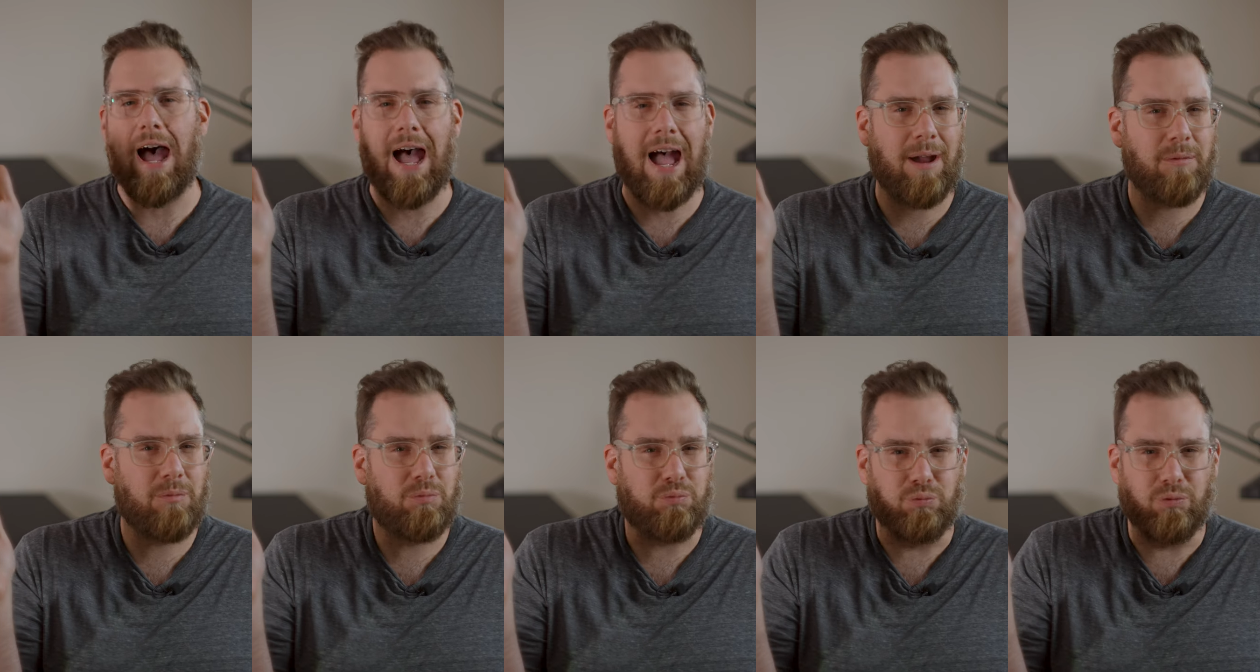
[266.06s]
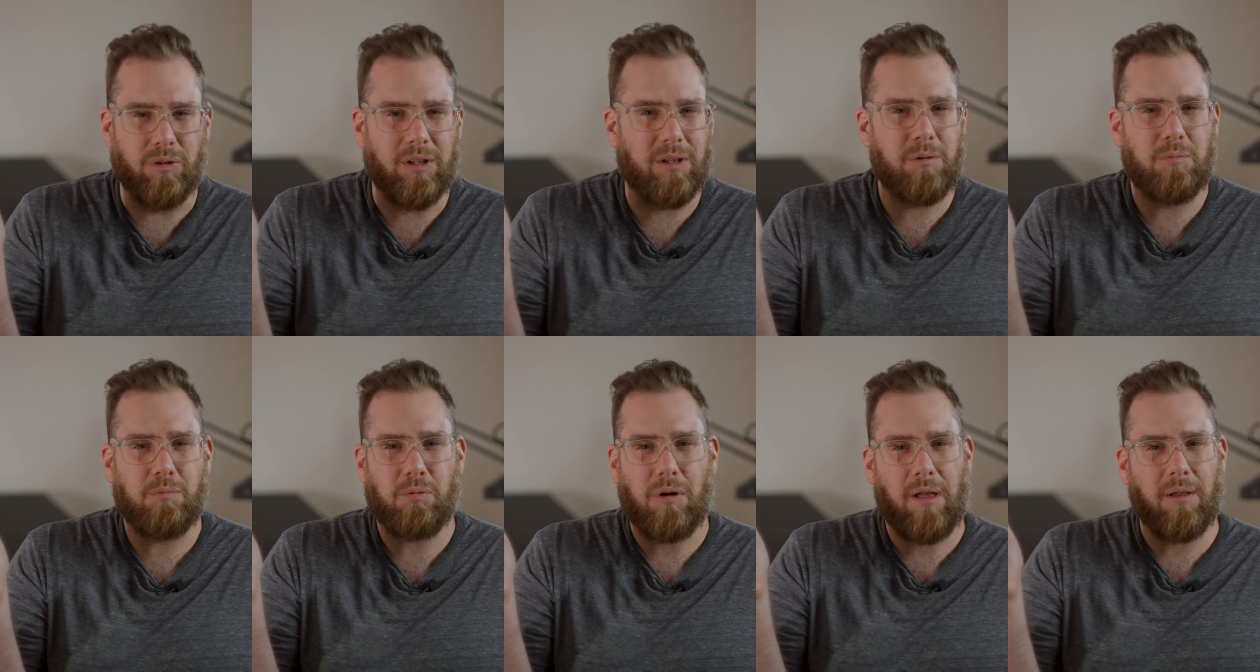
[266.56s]
I
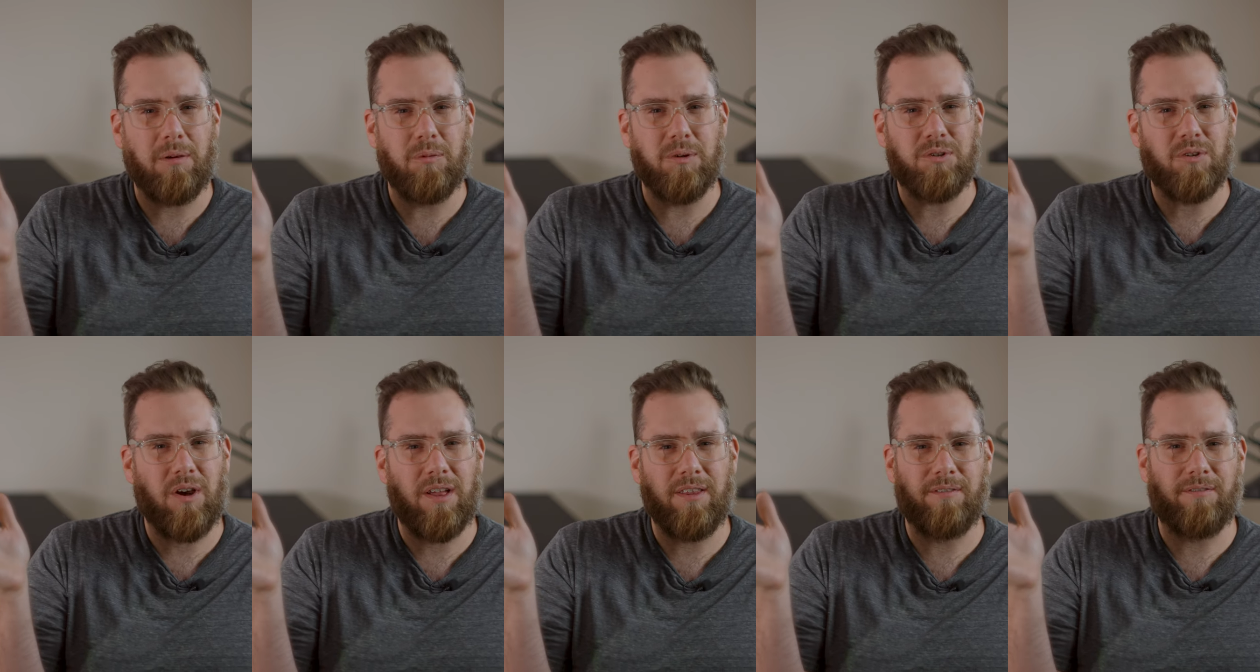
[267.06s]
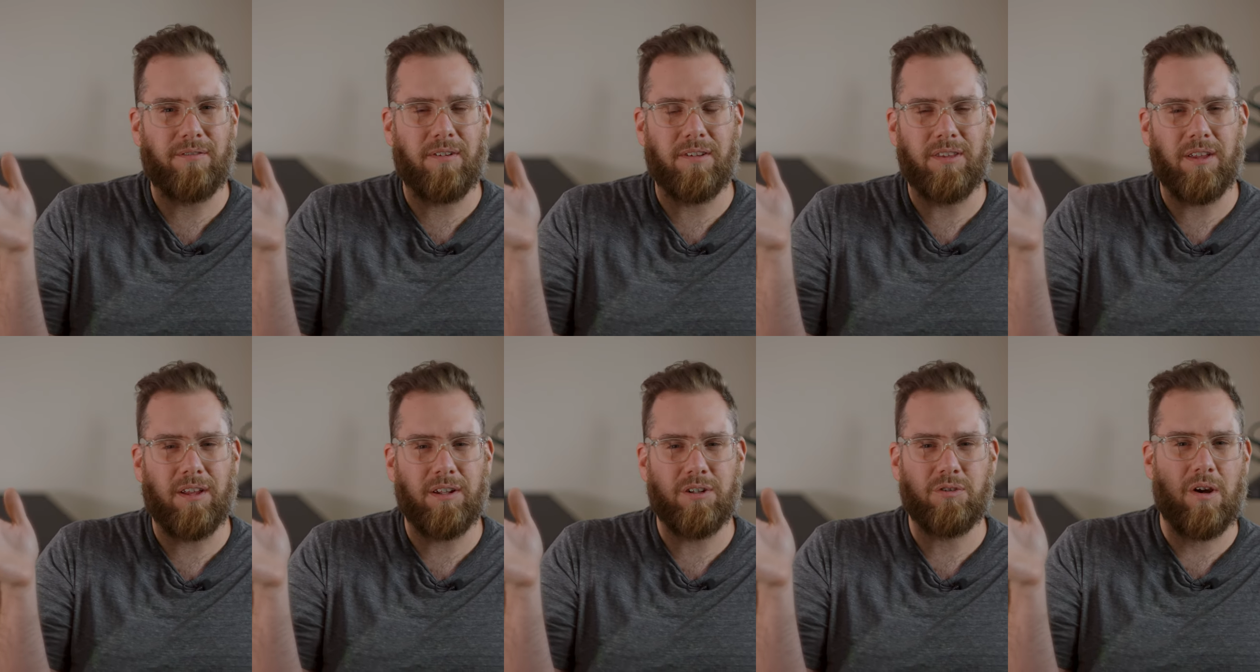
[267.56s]
really probably would try the
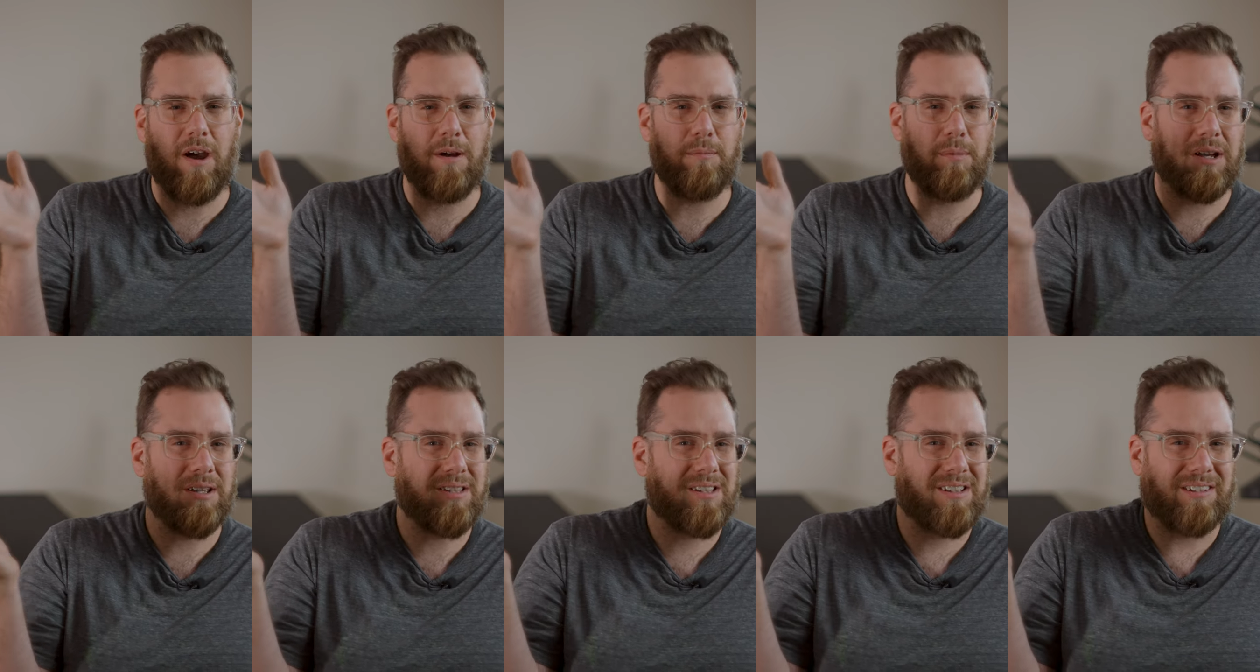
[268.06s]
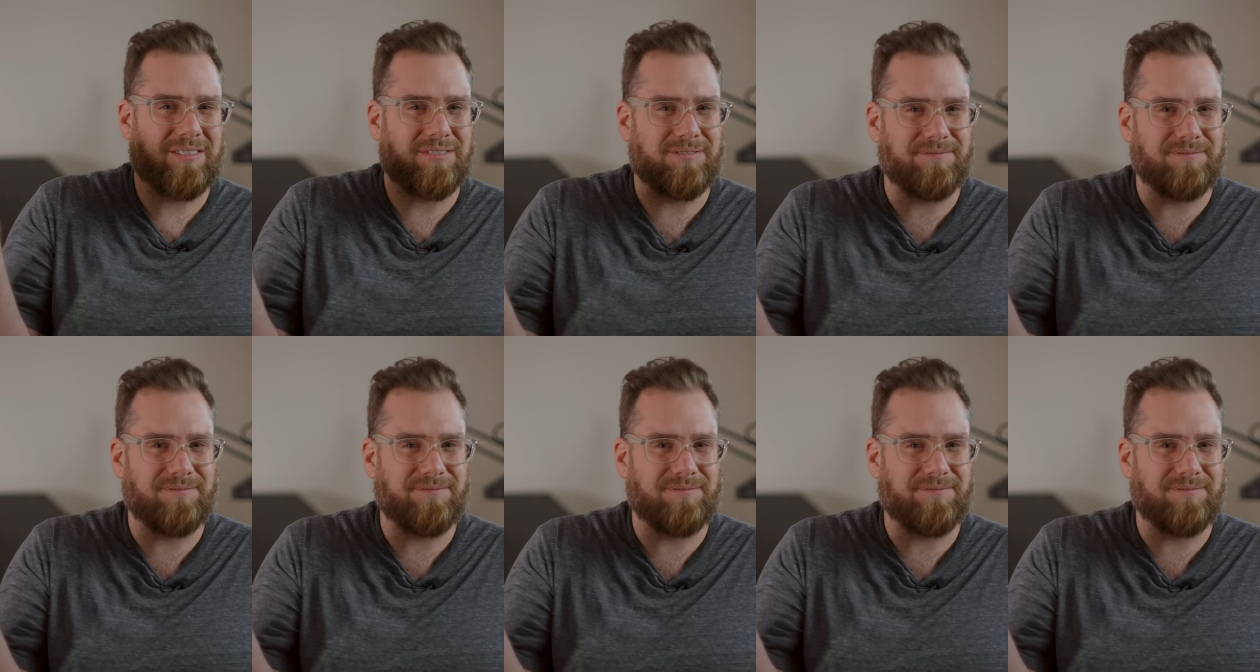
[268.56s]
TriBest.